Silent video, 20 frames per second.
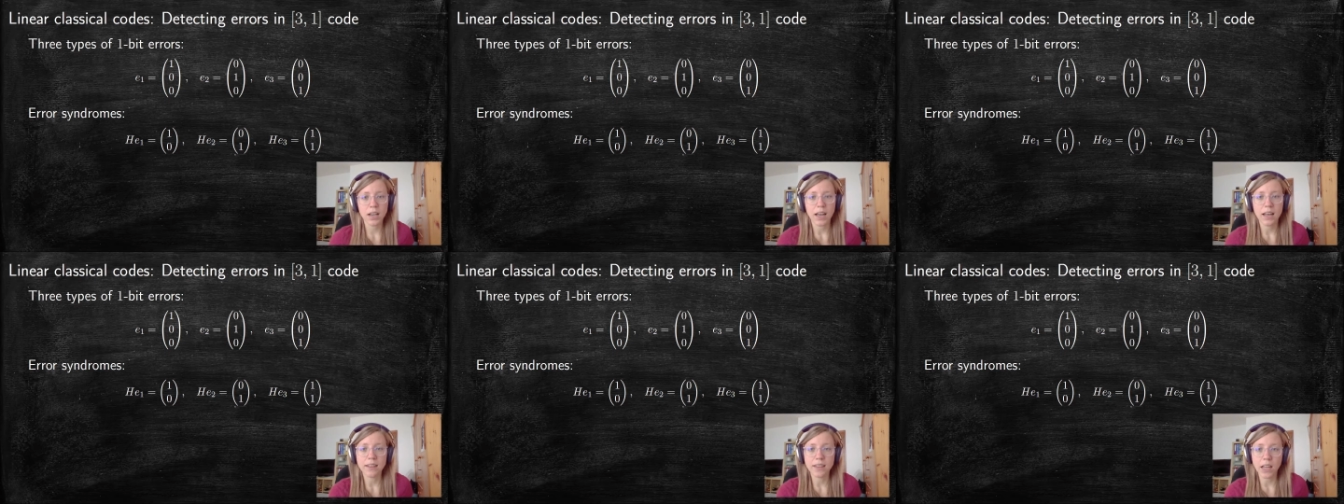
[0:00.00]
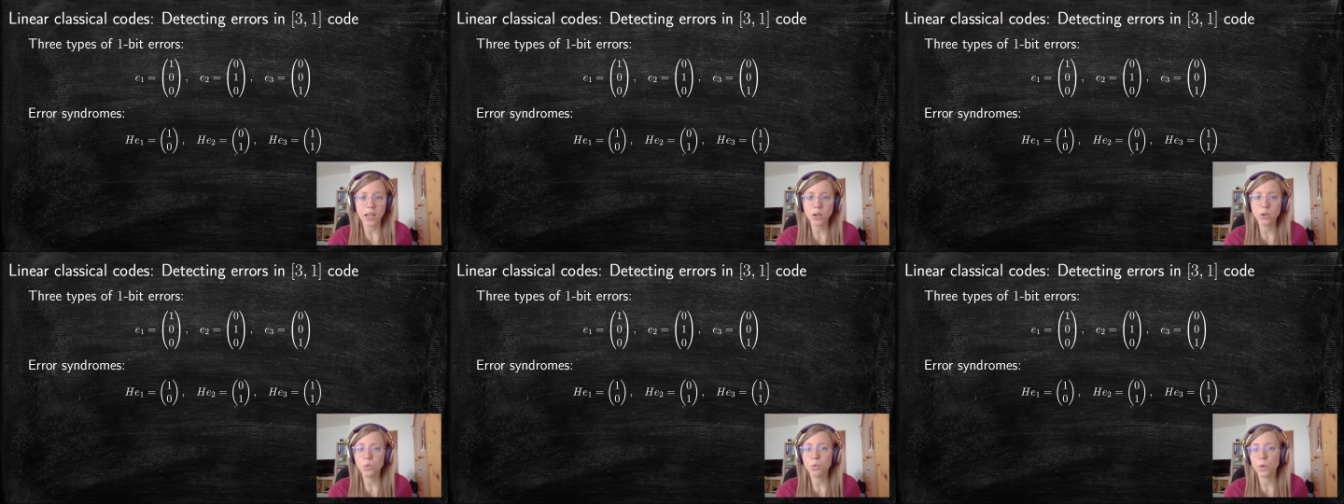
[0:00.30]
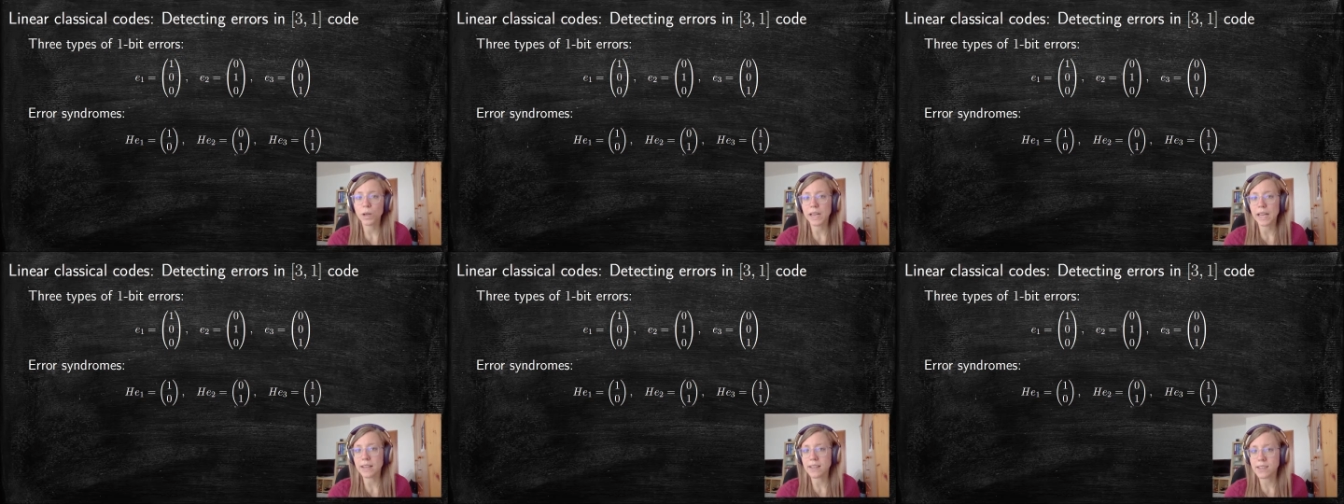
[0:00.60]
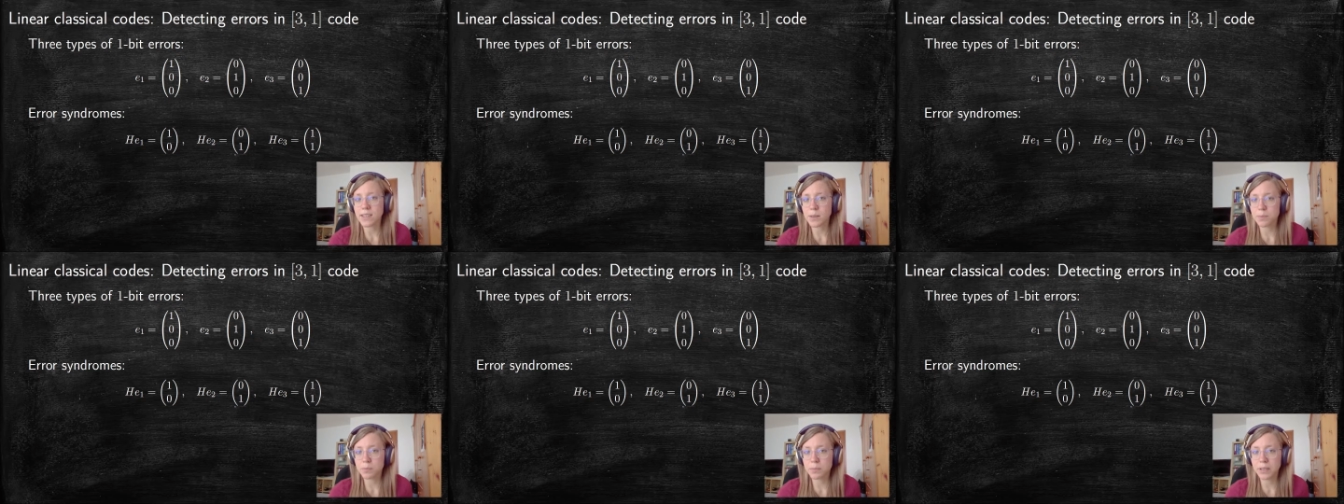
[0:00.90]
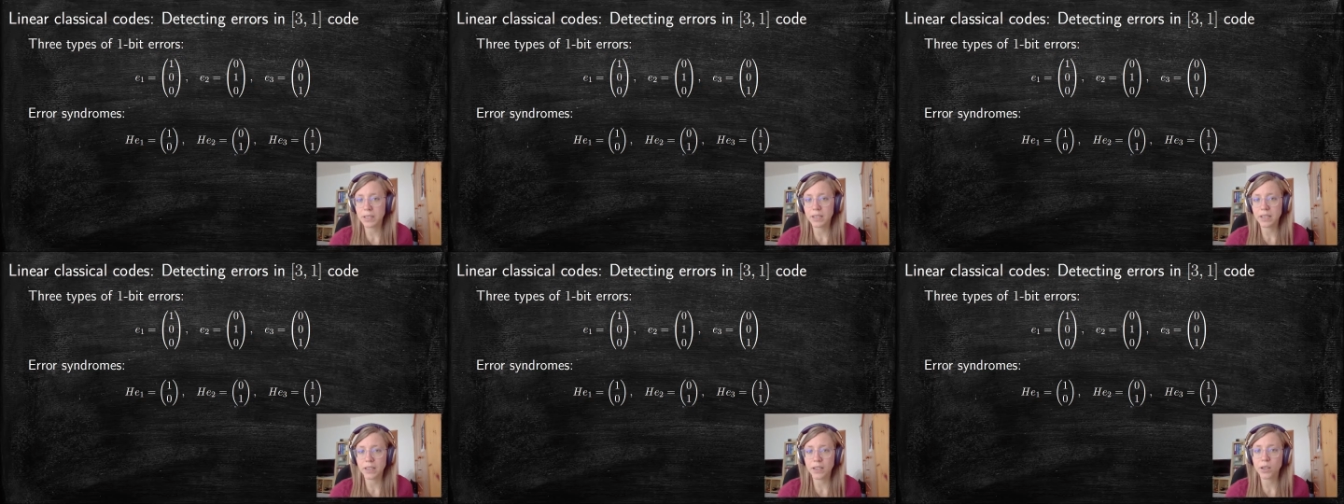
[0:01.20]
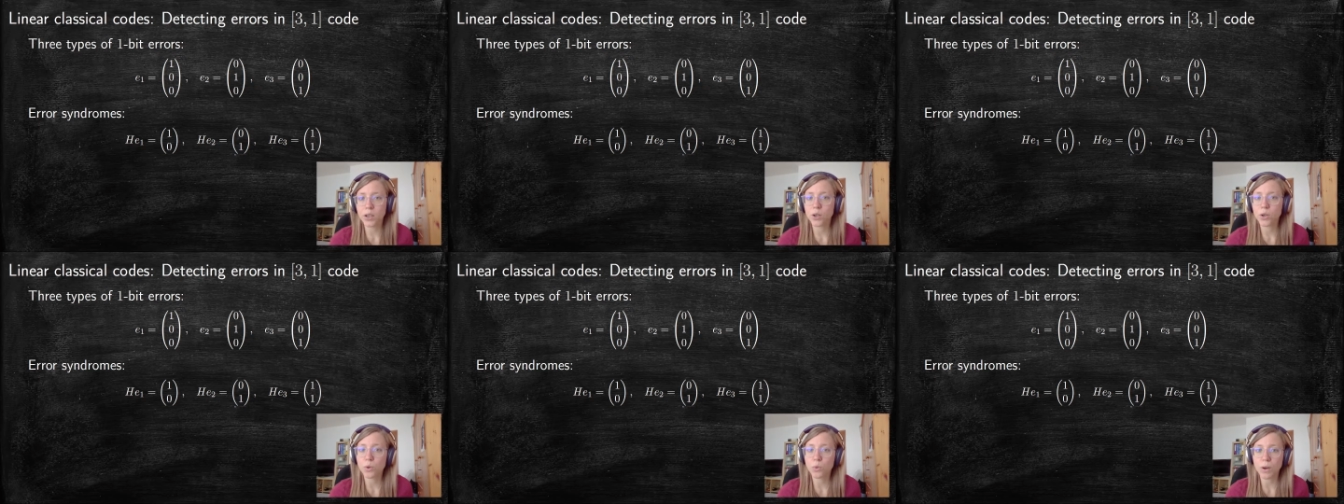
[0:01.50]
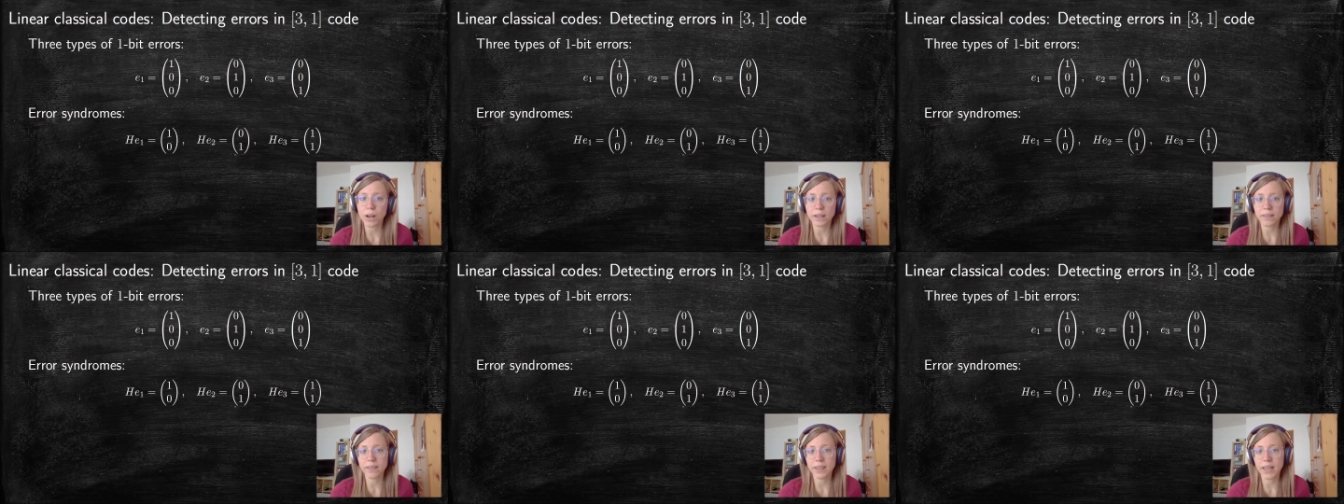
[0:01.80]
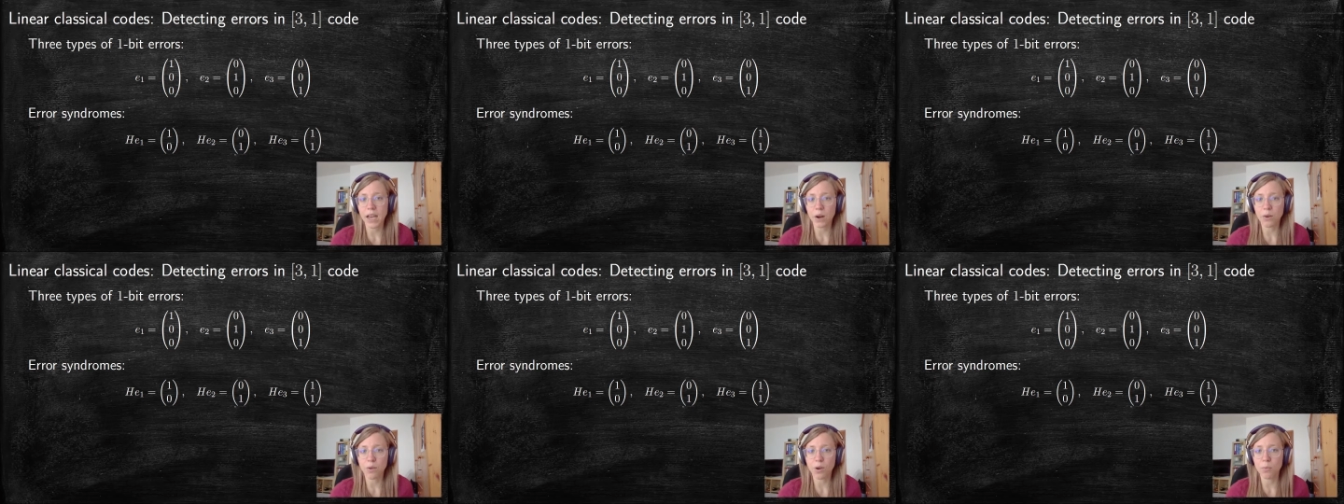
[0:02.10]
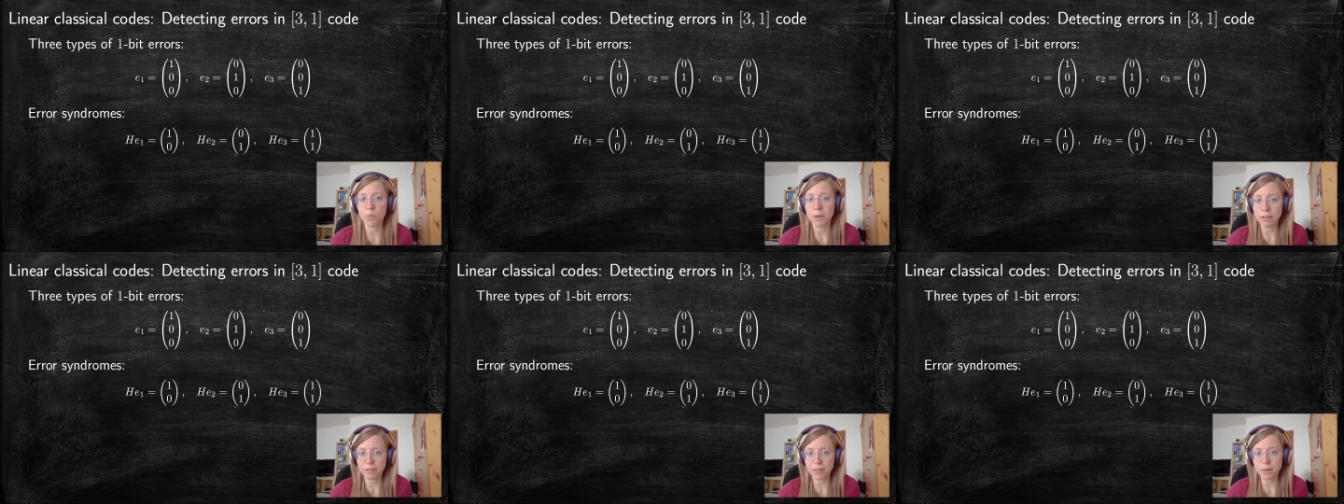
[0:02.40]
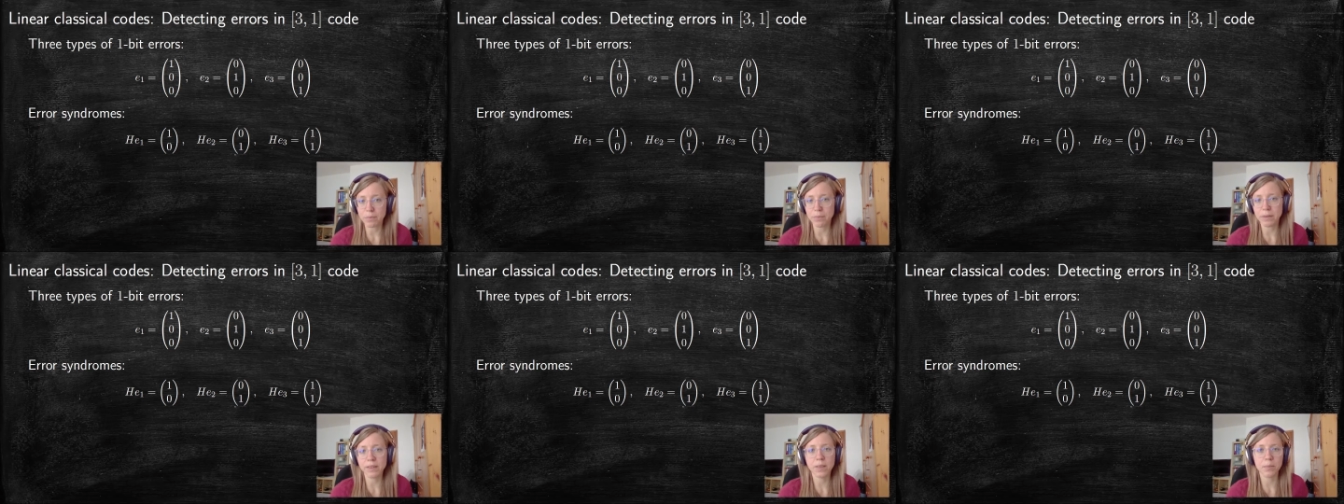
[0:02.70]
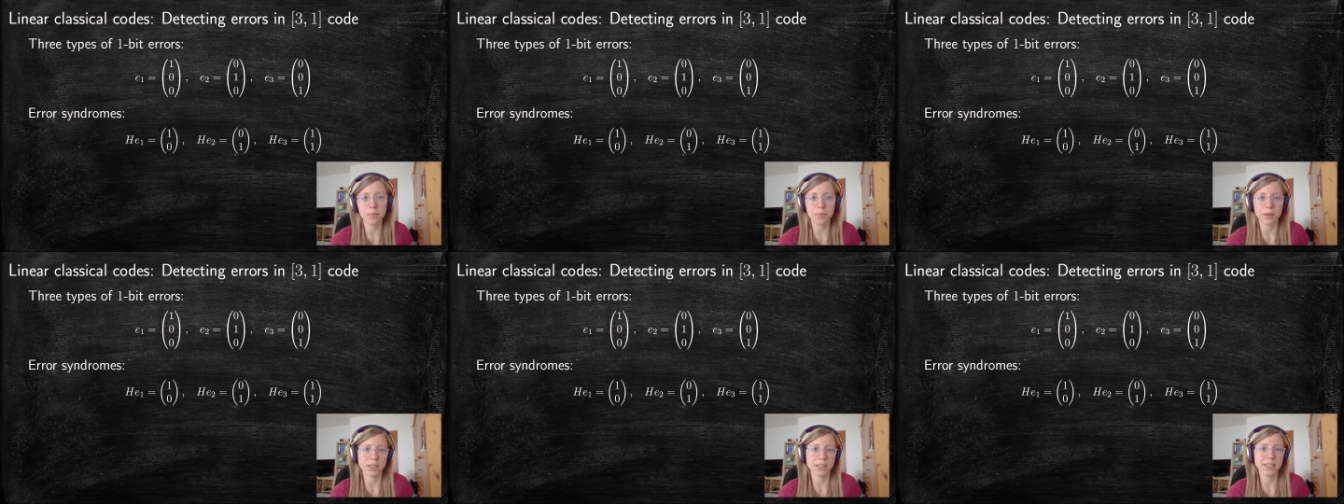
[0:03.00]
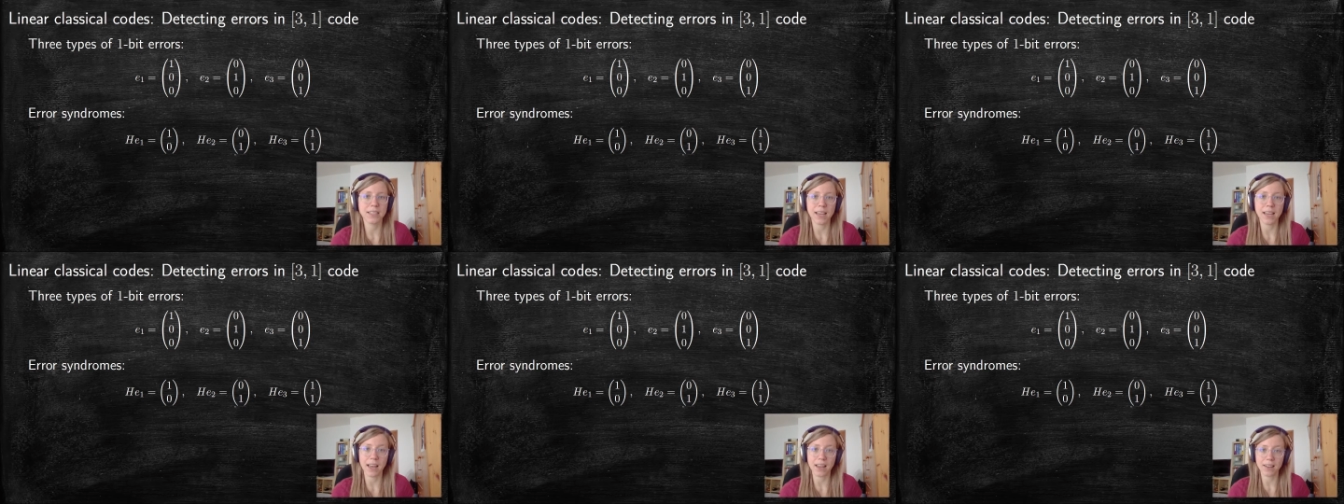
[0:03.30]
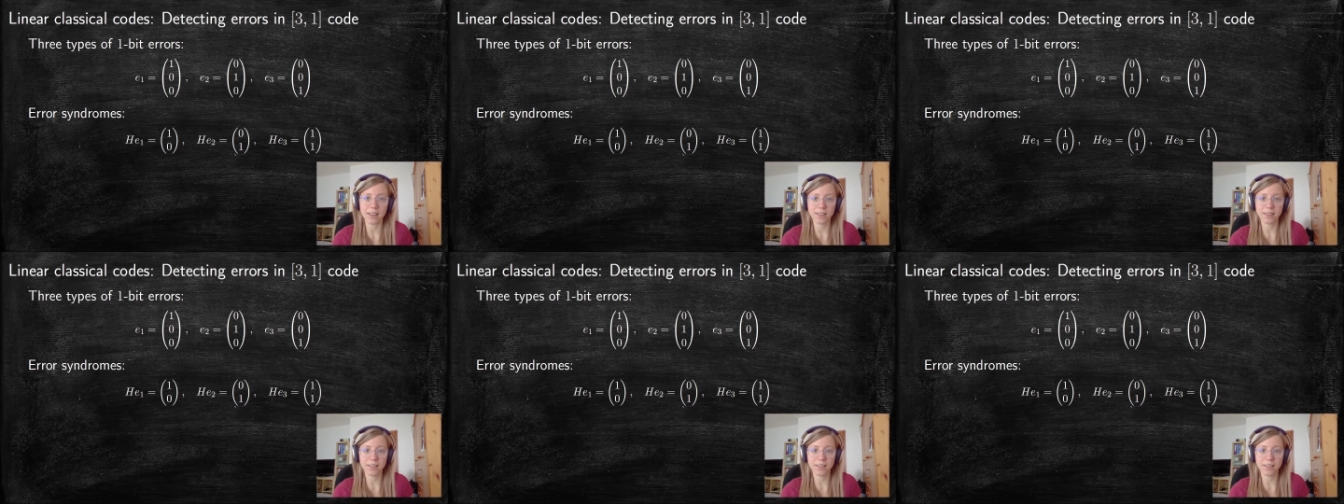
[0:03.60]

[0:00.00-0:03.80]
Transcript: And then we can simply correct the error by flipping the bit again.